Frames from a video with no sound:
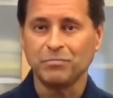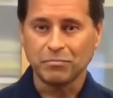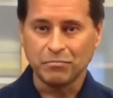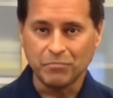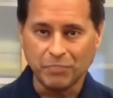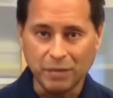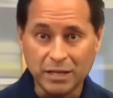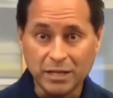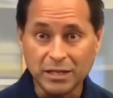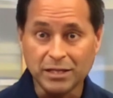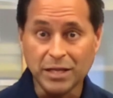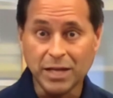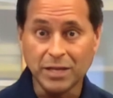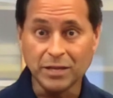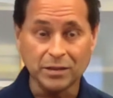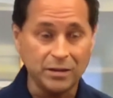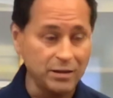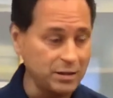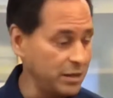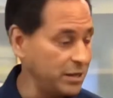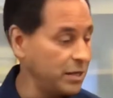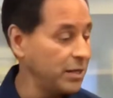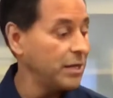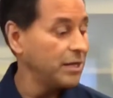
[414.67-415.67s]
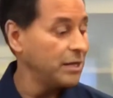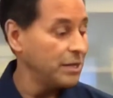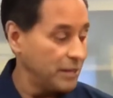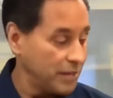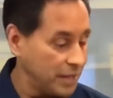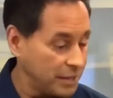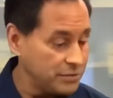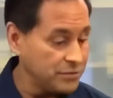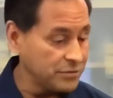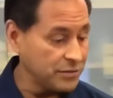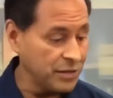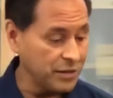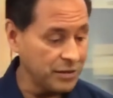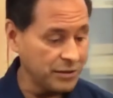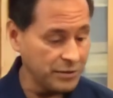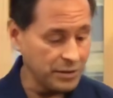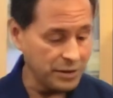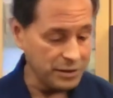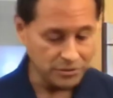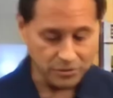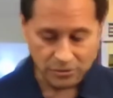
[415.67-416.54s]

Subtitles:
Meditate on it and stay on that.